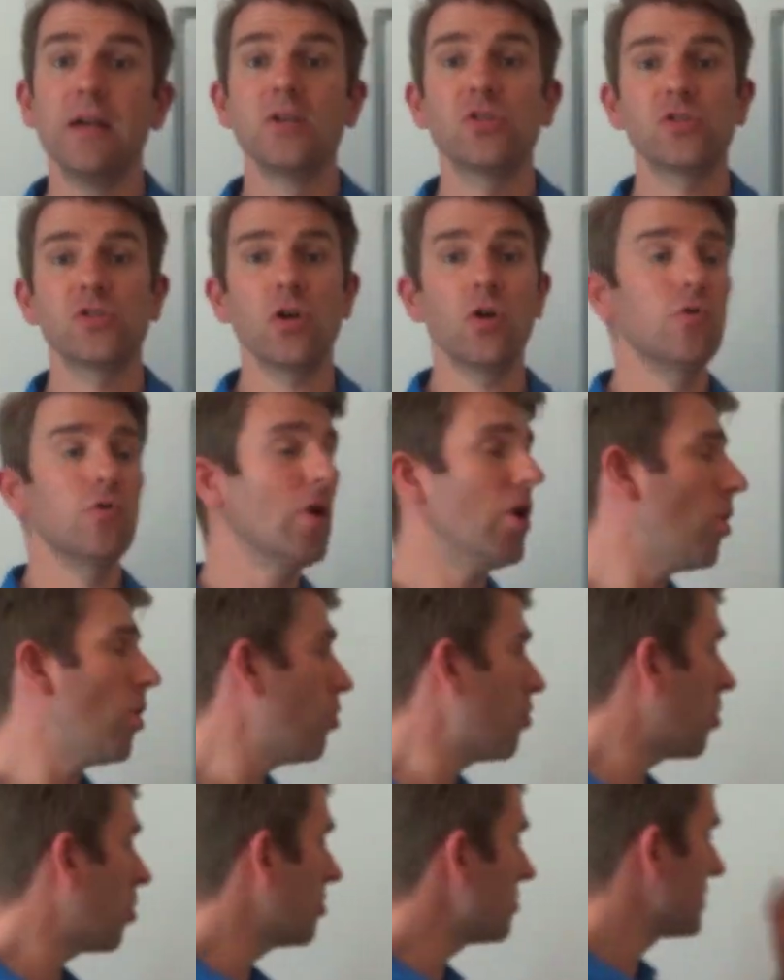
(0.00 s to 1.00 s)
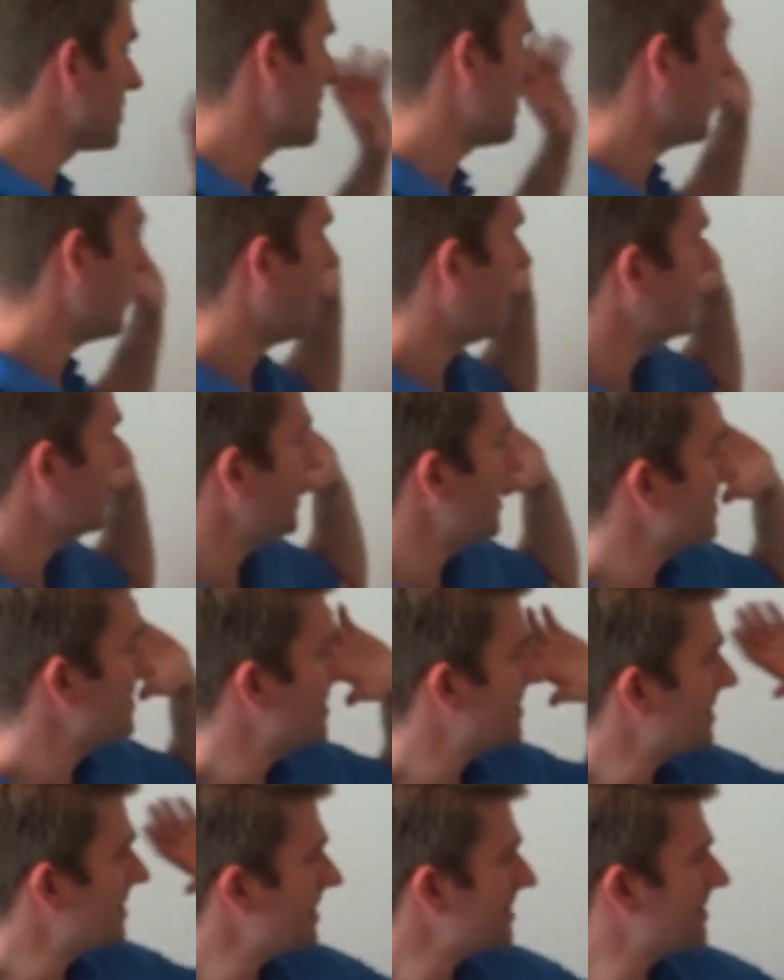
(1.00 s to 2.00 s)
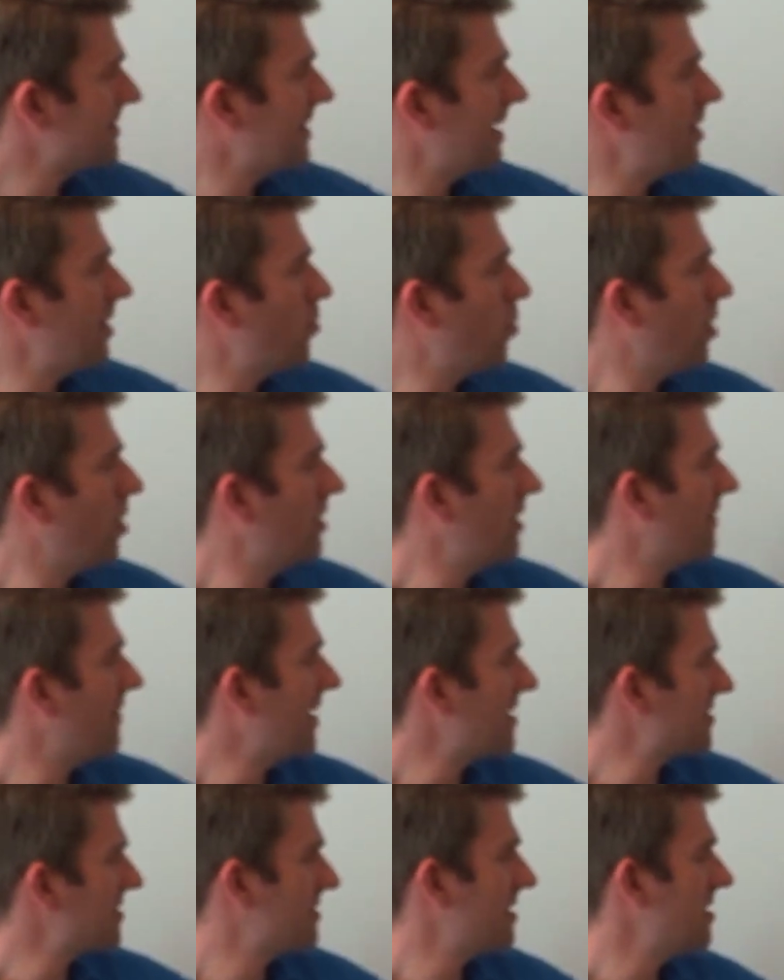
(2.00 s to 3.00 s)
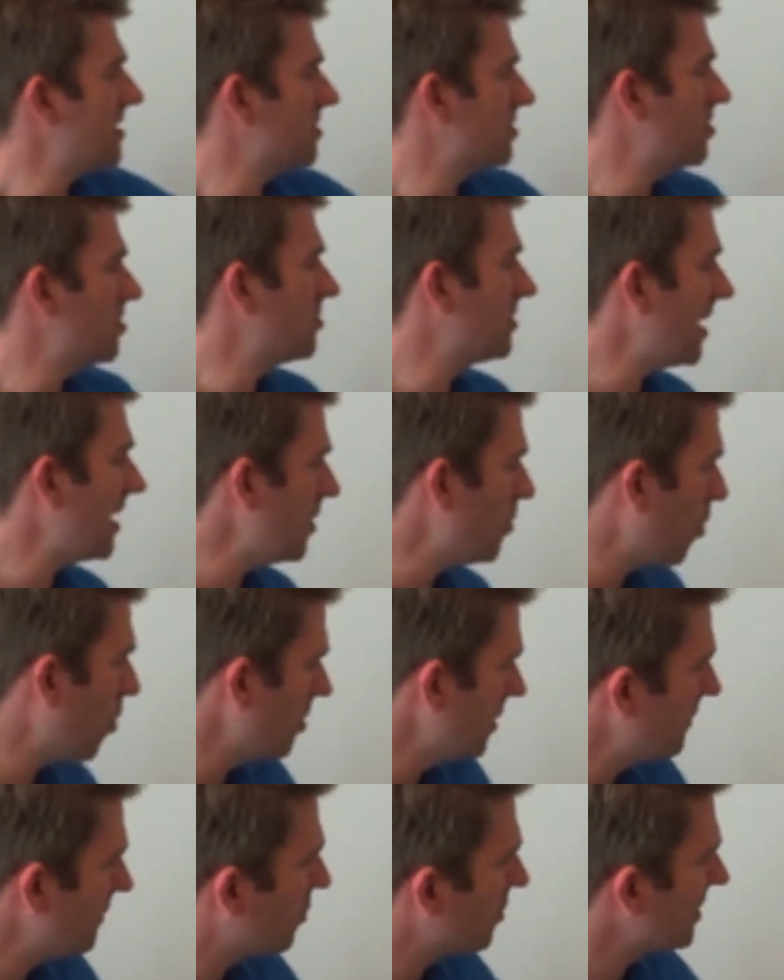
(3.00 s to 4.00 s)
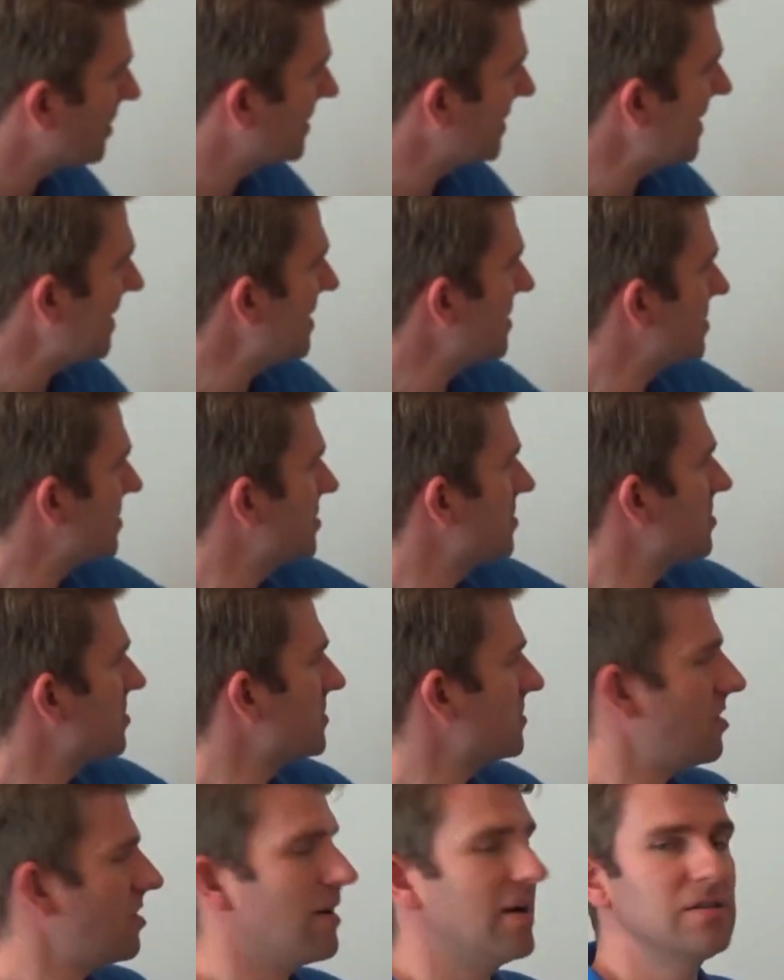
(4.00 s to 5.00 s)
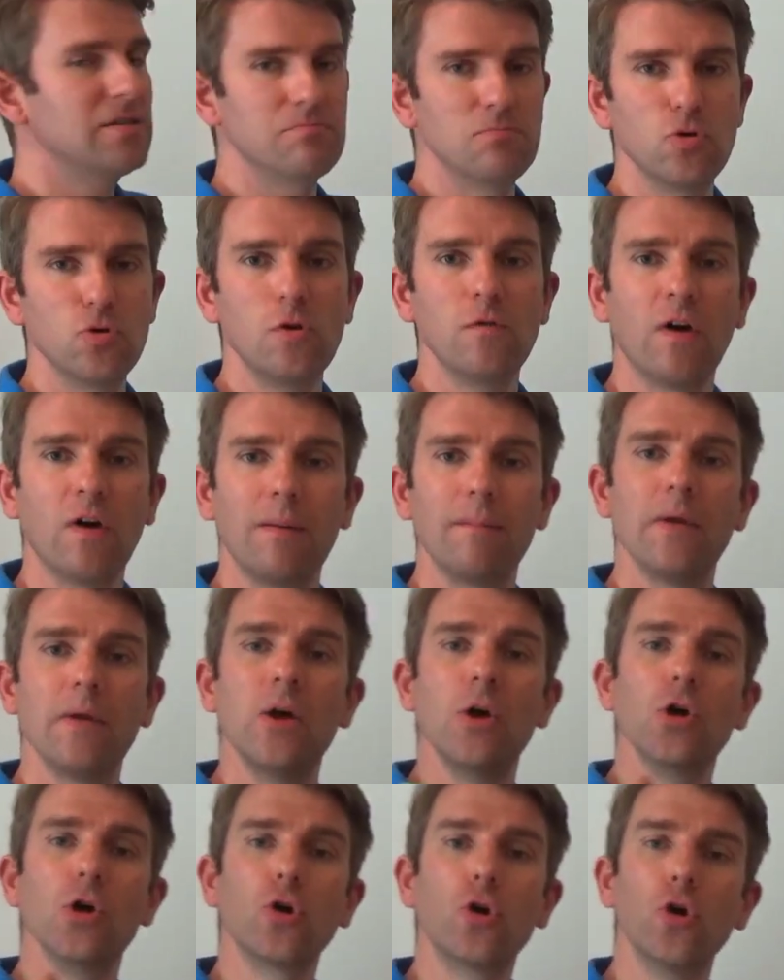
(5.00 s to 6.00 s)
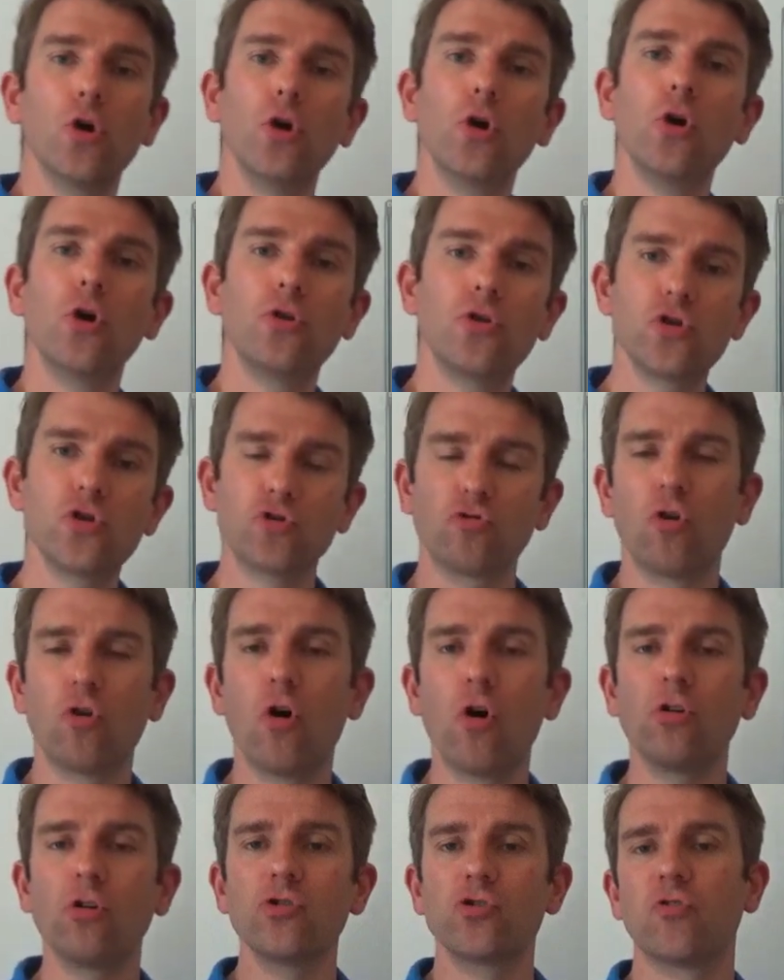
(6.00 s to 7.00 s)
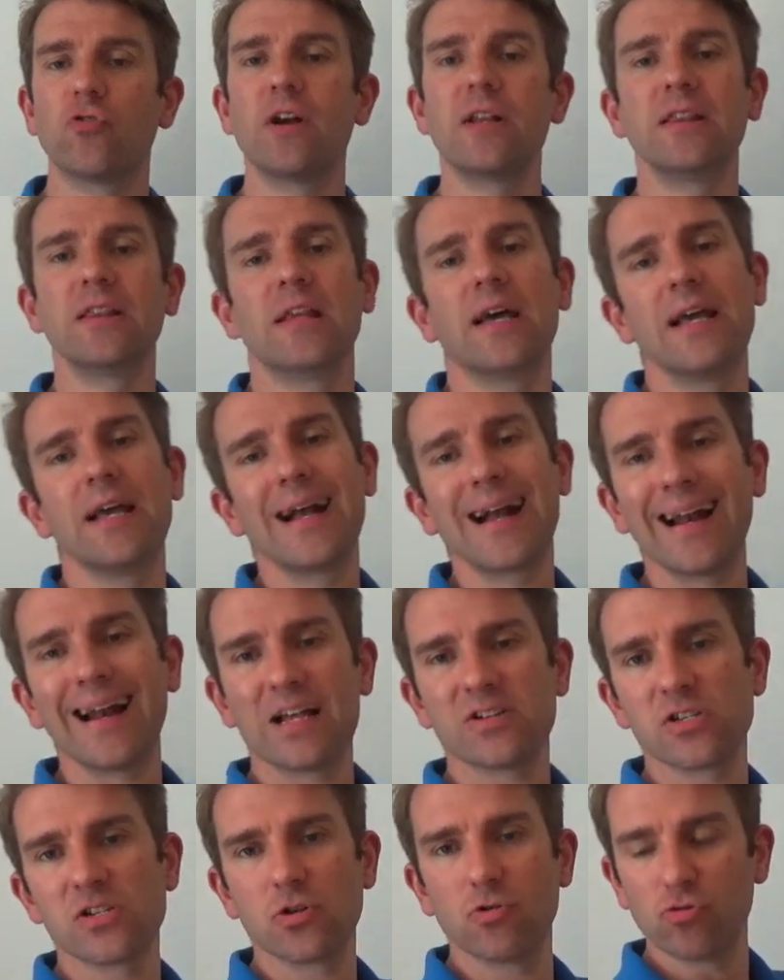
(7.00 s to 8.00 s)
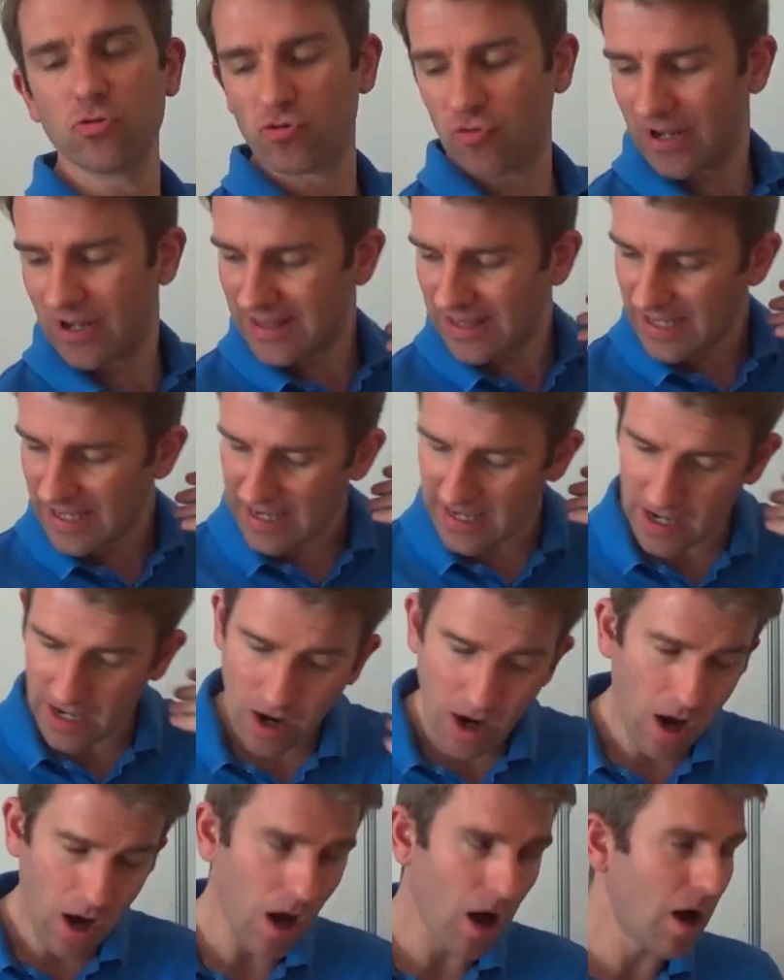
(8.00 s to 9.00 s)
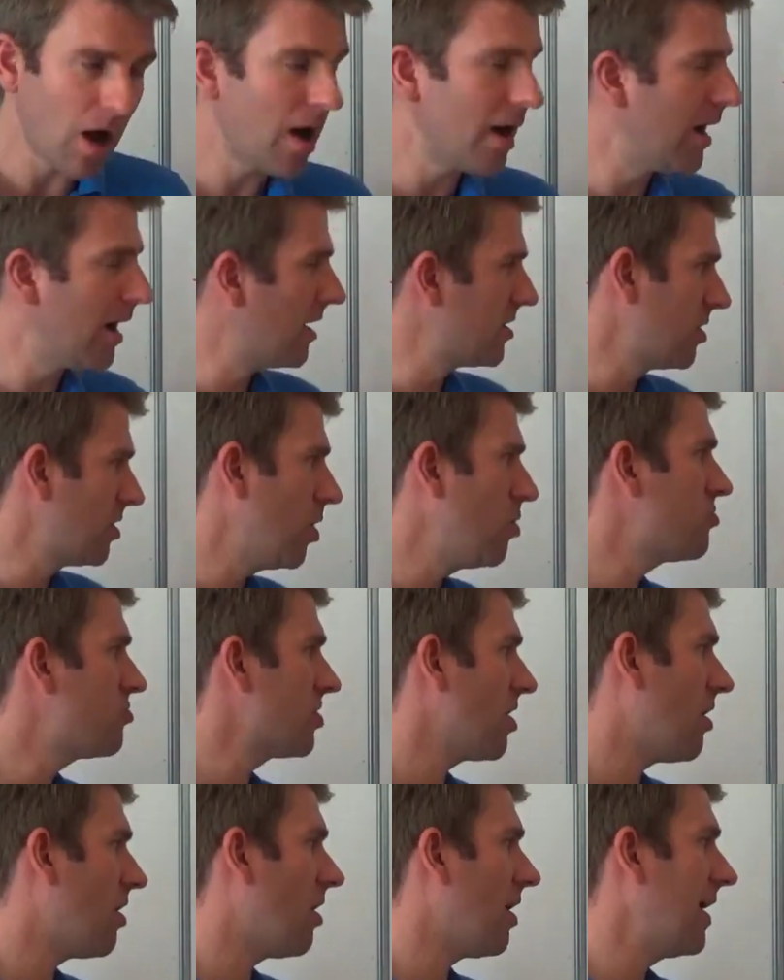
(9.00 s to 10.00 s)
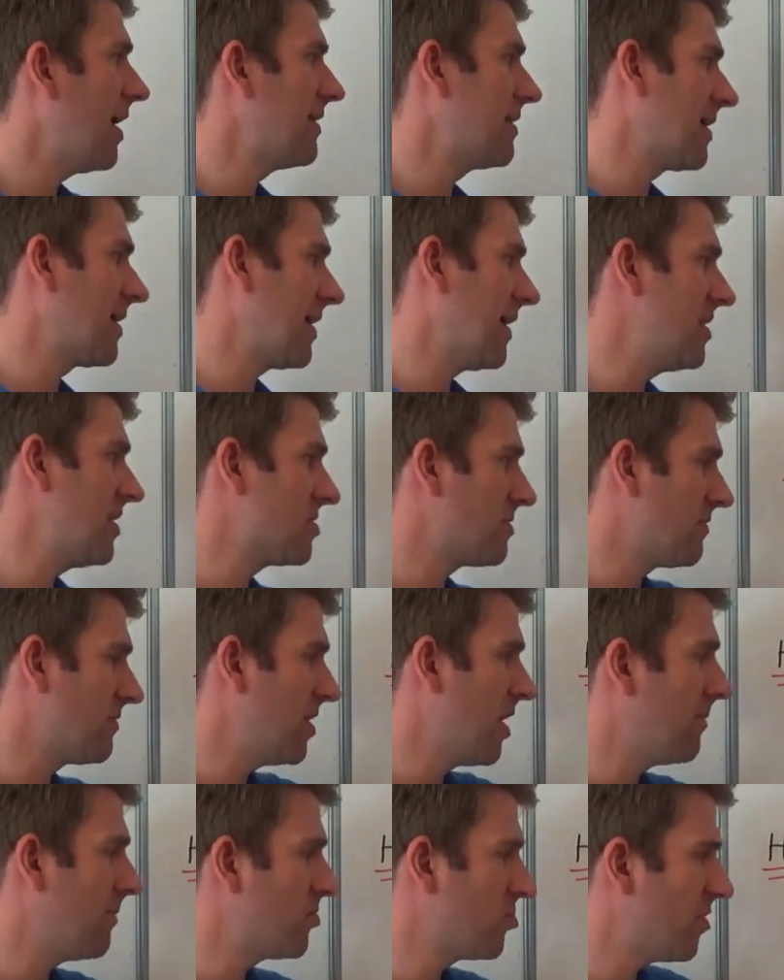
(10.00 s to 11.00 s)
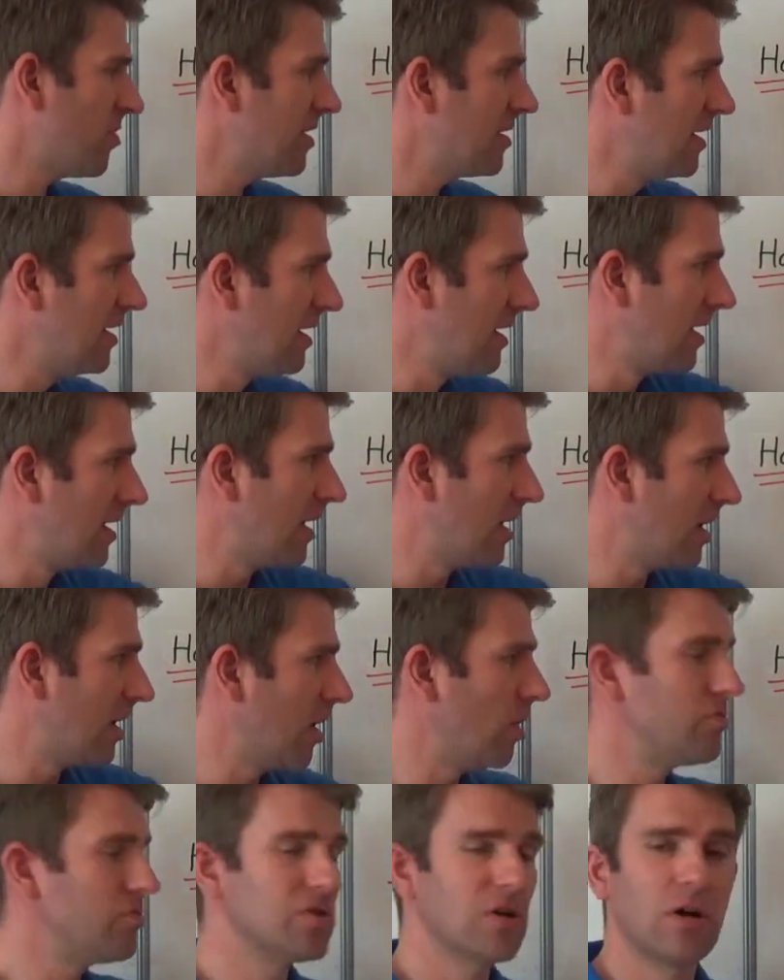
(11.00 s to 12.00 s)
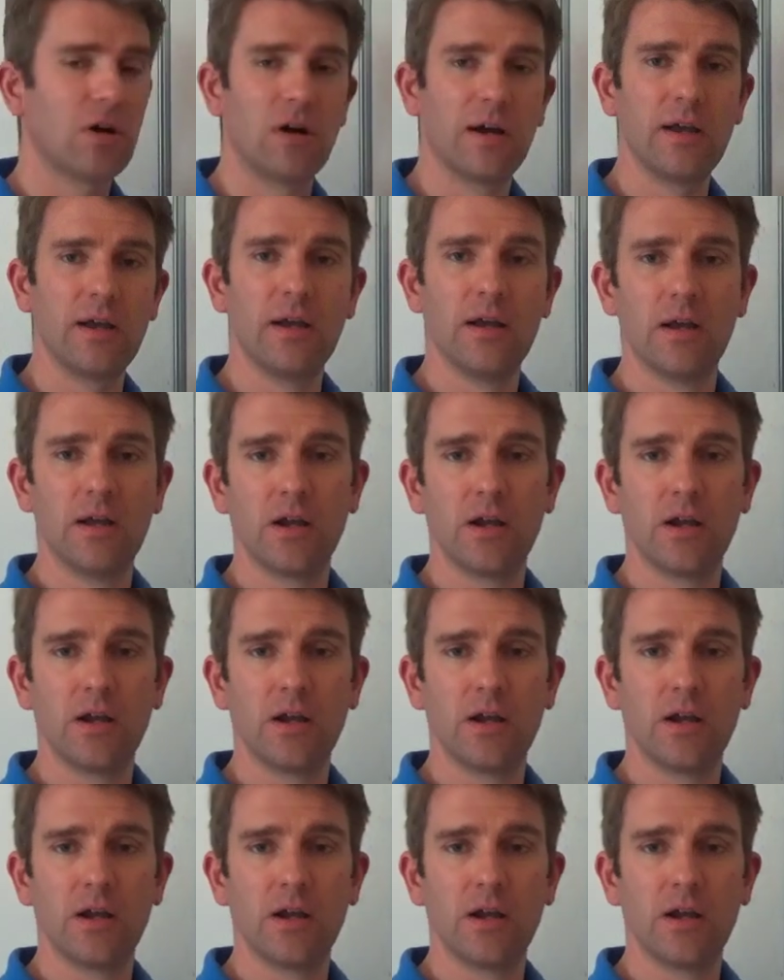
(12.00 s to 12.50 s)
So the whole concept behind this is that's day one, that's day two. Day one, you've got a decent size move up, good, strong trend day, classical trend day, high, low to high in the case of the uptrend, low to high